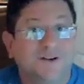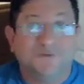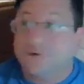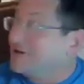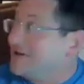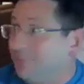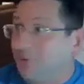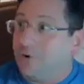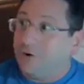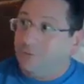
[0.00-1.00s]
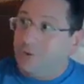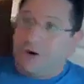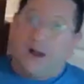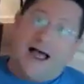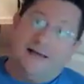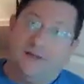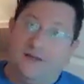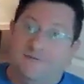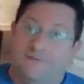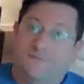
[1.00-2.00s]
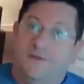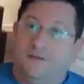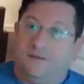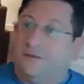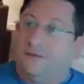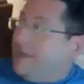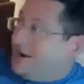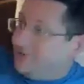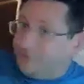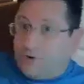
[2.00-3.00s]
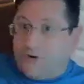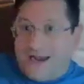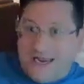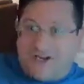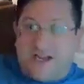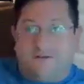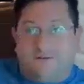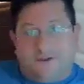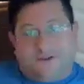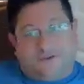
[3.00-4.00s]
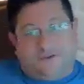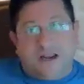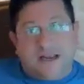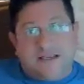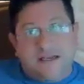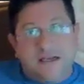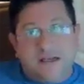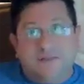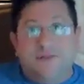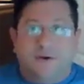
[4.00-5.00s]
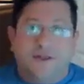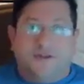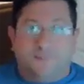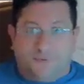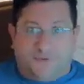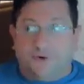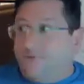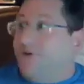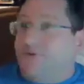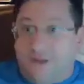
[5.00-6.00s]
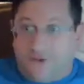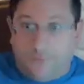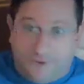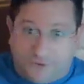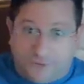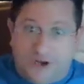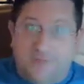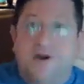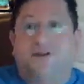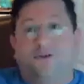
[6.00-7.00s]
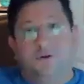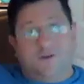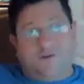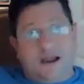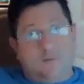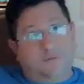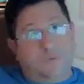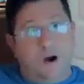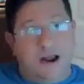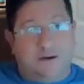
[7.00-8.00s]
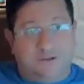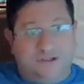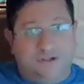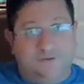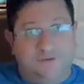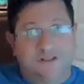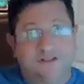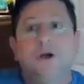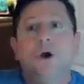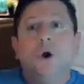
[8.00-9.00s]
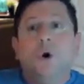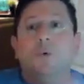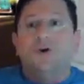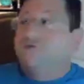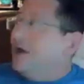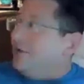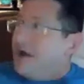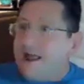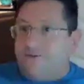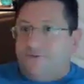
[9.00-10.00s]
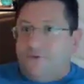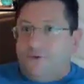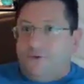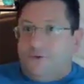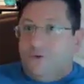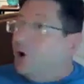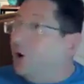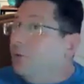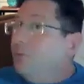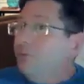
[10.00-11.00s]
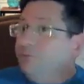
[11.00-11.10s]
For example, where I live, the major road at each end of this street, there is a service. This one's 30-minute service, that one's 1 hour service. Would you rather have, you know,